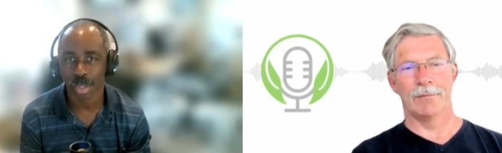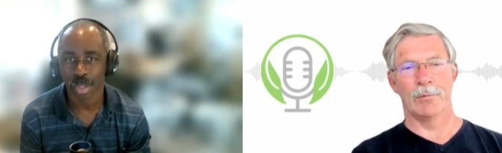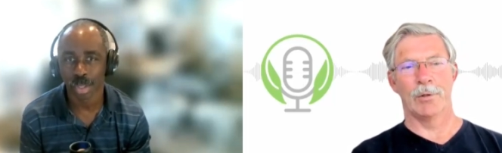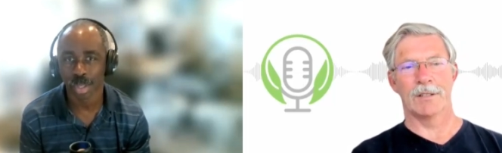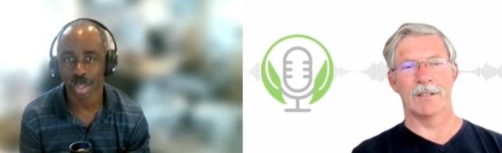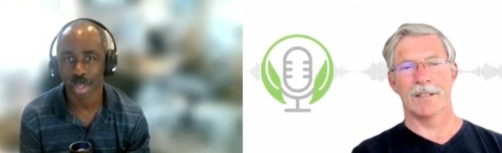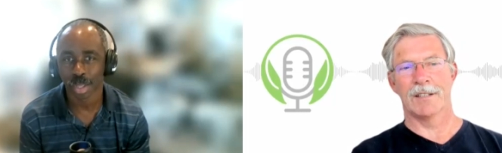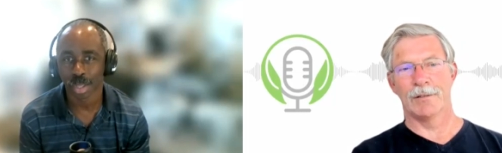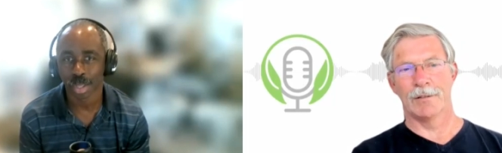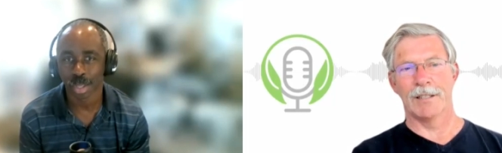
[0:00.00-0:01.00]
Speaker 1: that works is
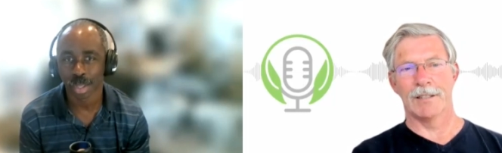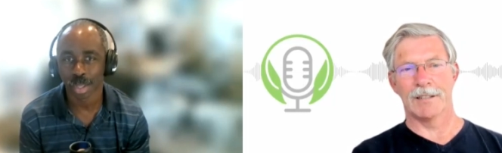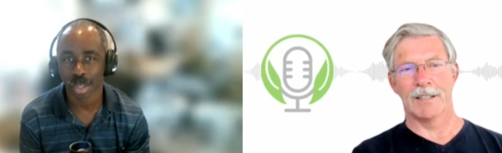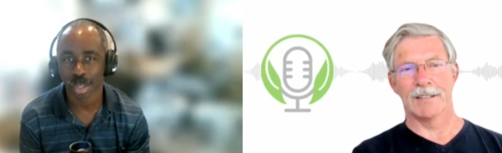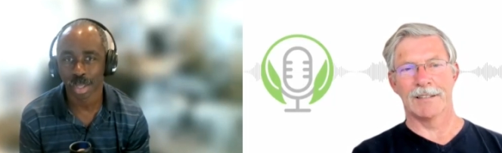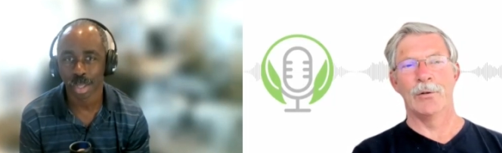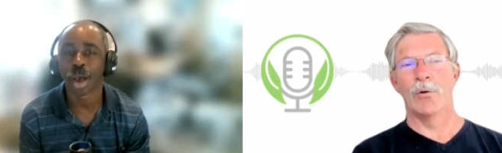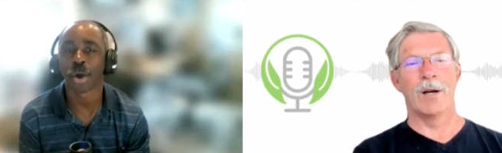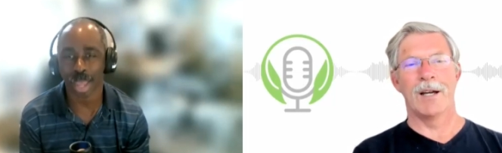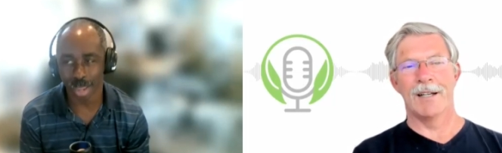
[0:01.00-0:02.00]
in the United States.
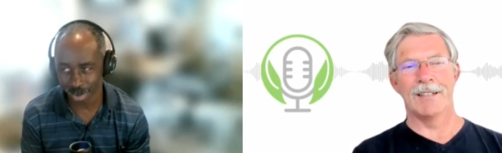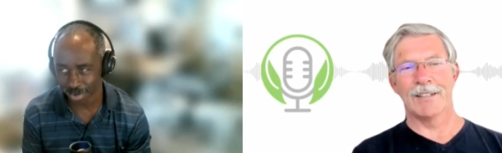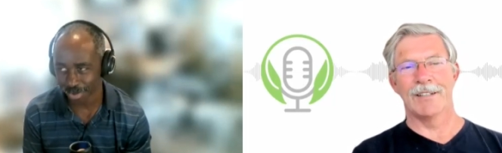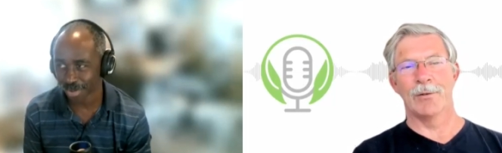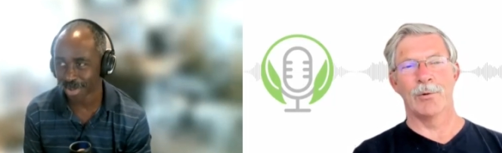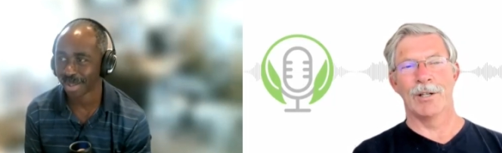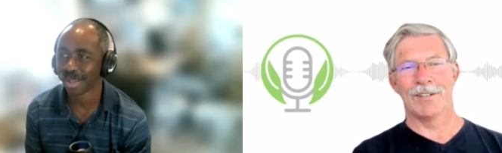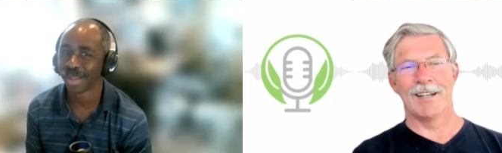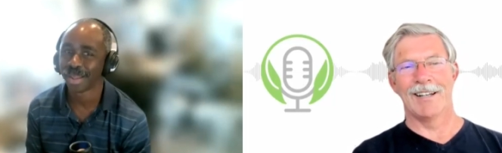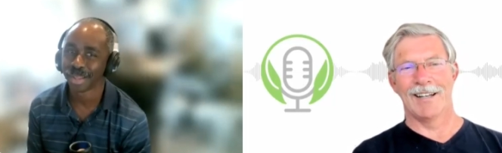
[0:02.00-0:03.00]
No okay, it's in the
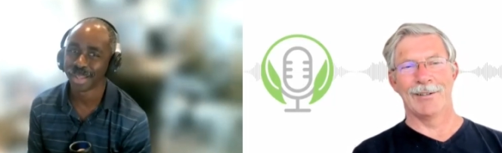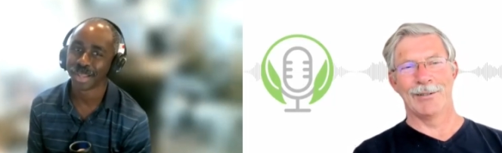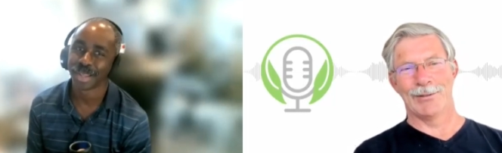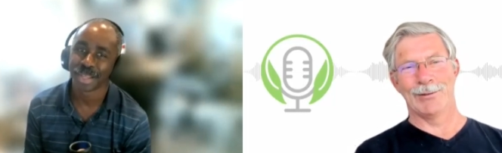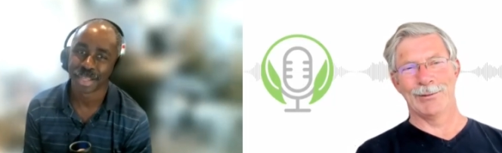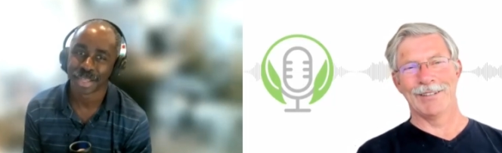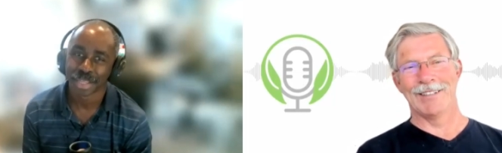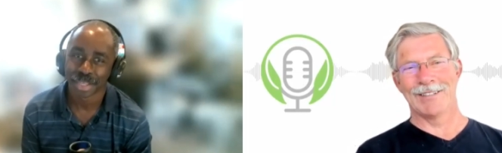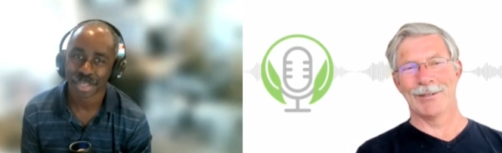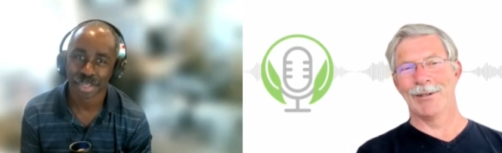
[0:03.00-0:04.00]
world they allow you to do
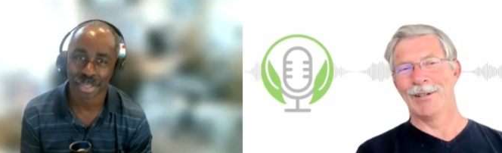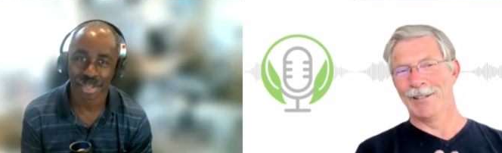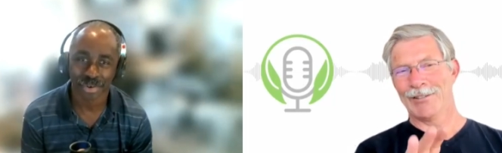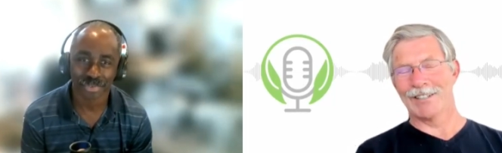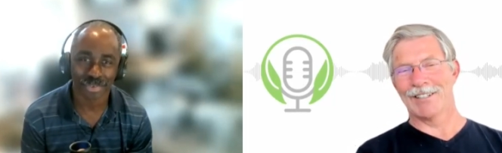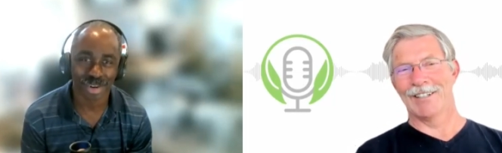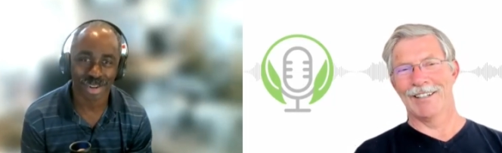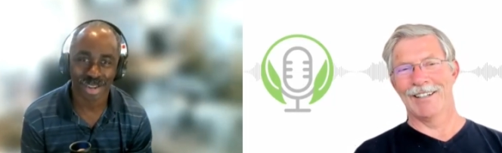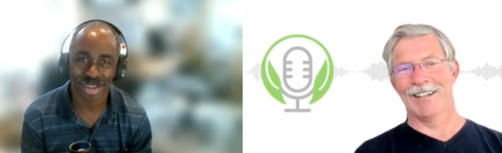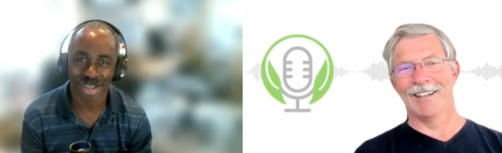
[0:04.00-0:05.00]
this. So just a
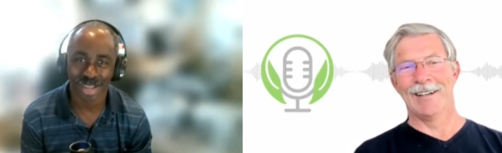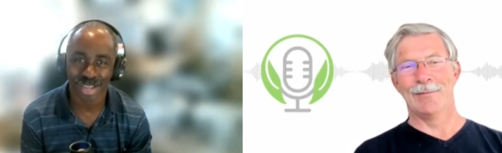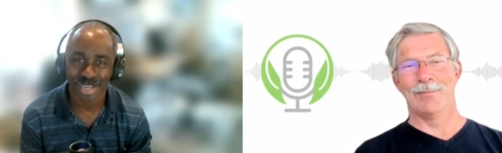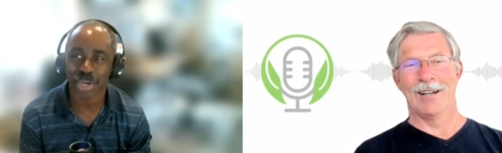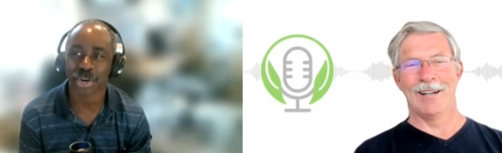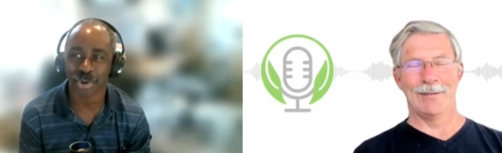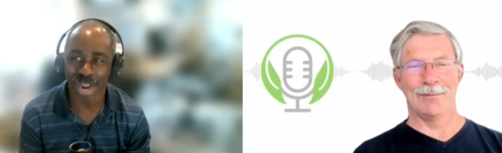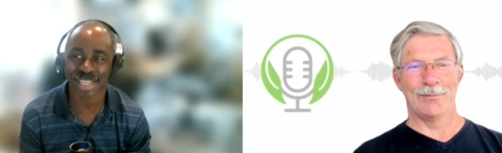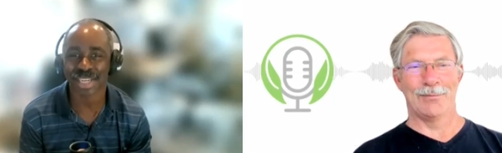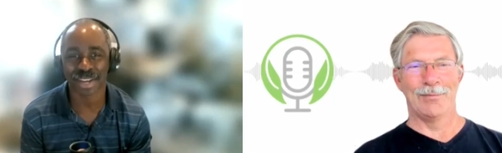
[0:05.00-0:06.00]
little they're
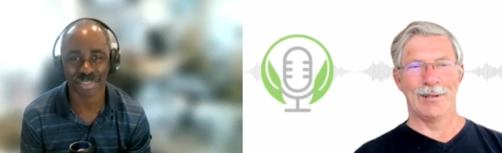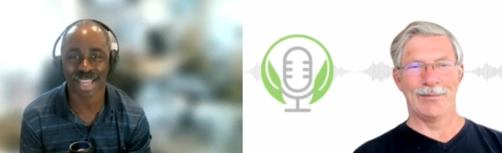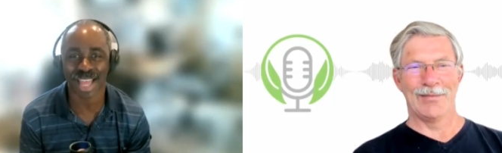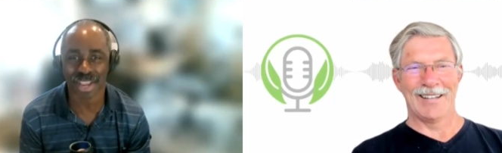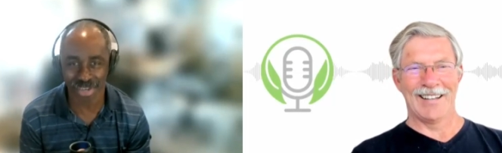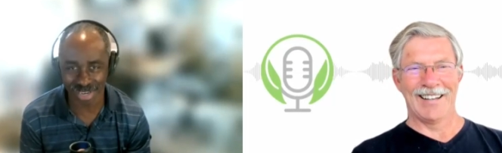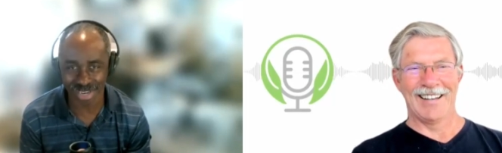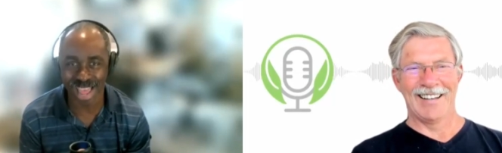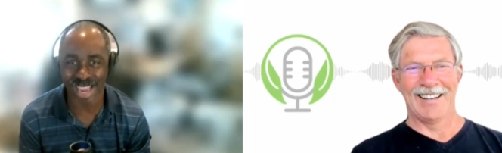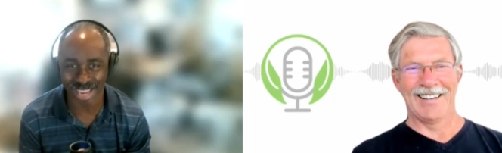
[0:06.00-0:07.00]
crazy
Speaker 2: enough to allow you to
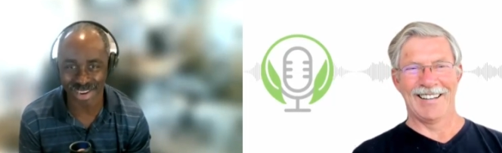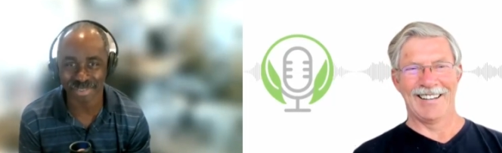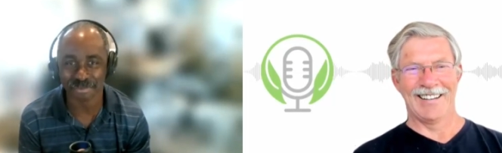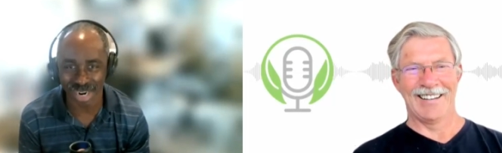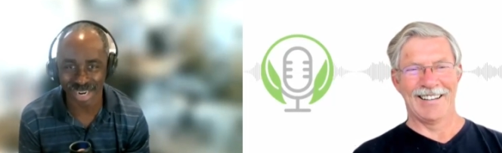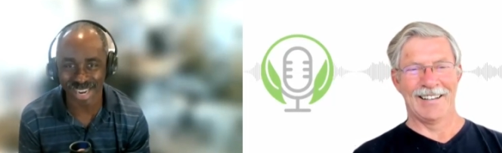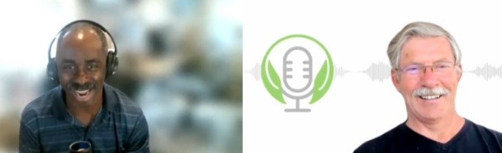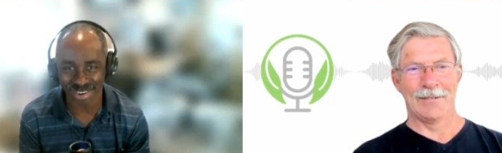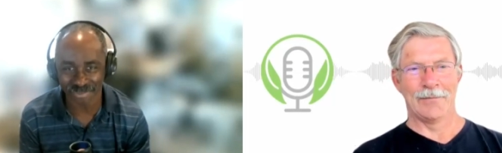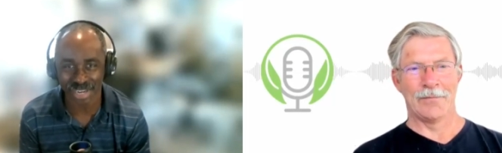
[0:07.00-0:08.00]
lock in money
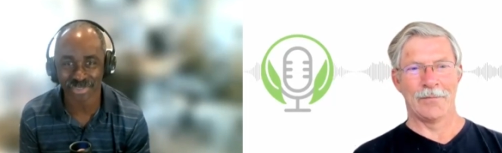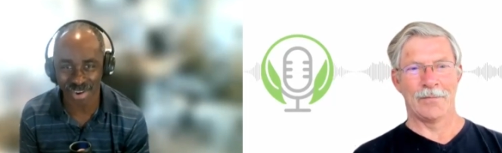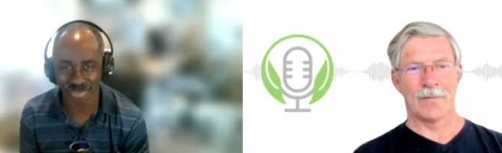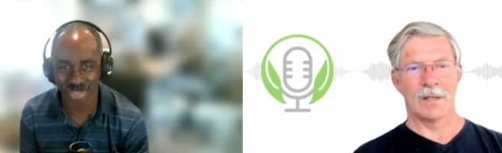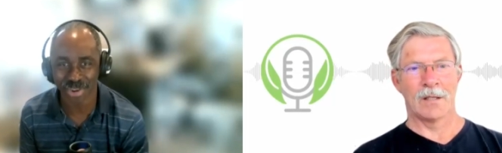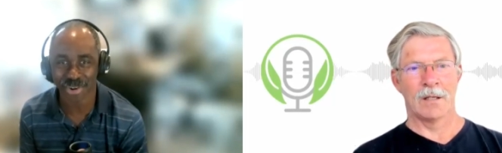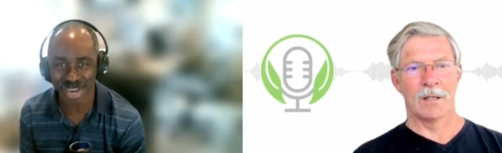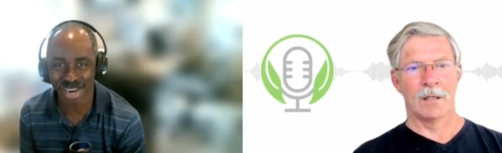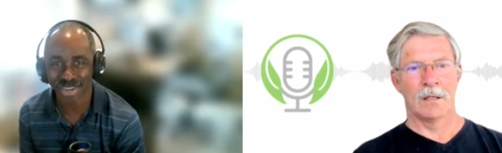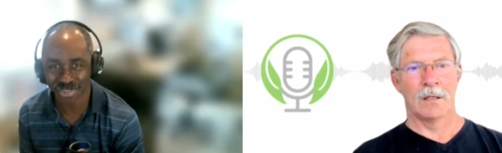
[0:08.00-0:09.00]
at a fixed rate for 30
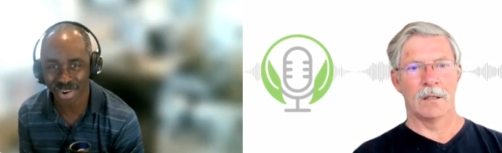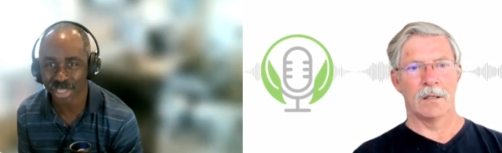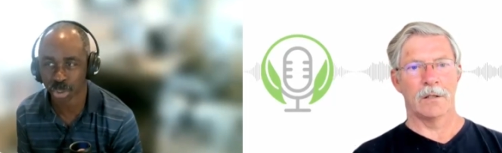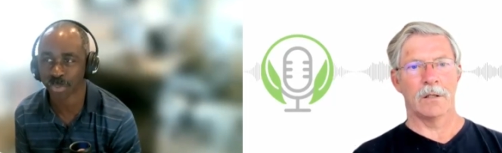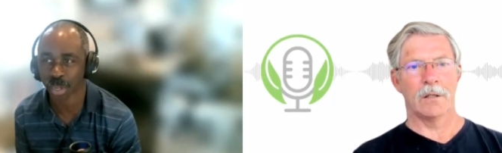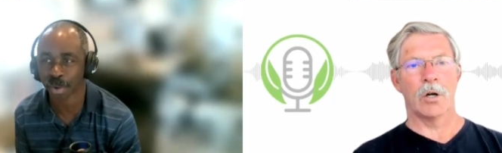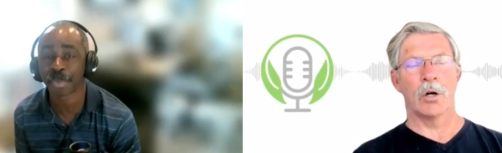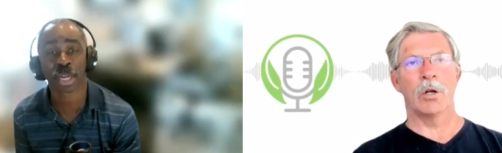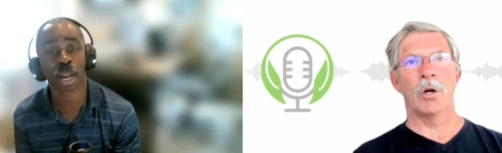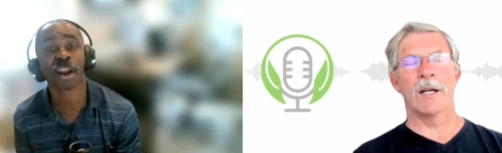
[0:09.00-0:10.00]
years, right? So the, no,
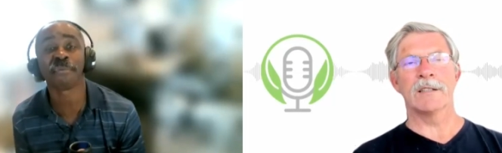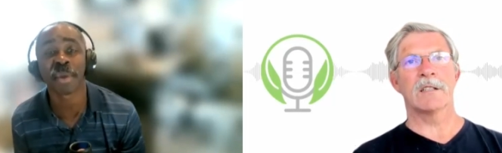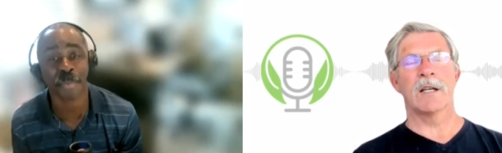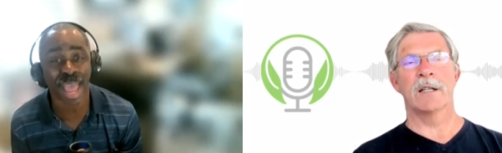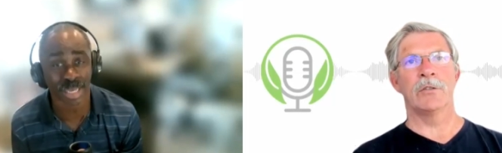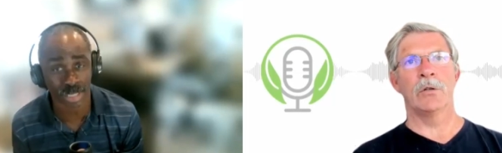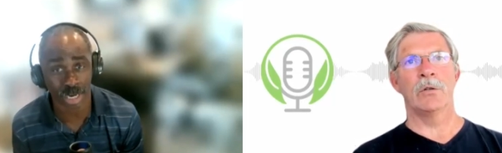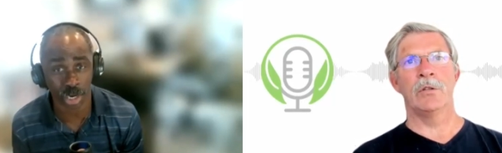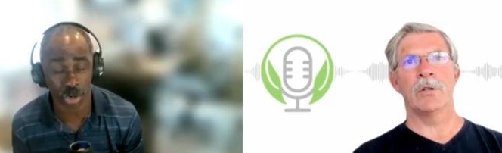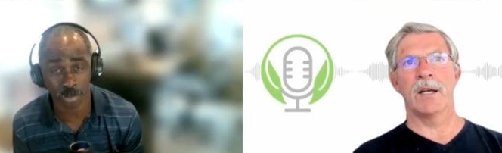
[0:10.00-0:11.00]
no, the government that, backs that, it
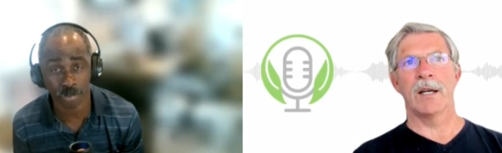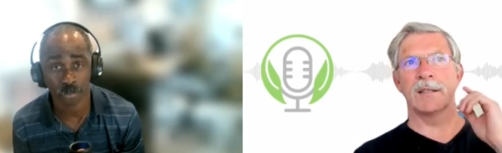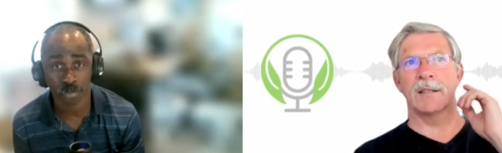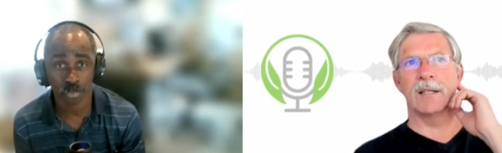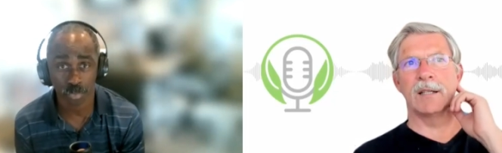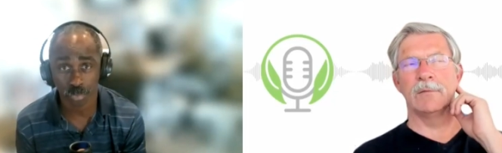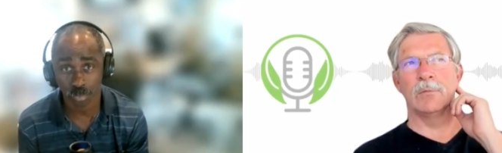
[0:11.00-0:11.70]
here. You
Speaker 1: can get that.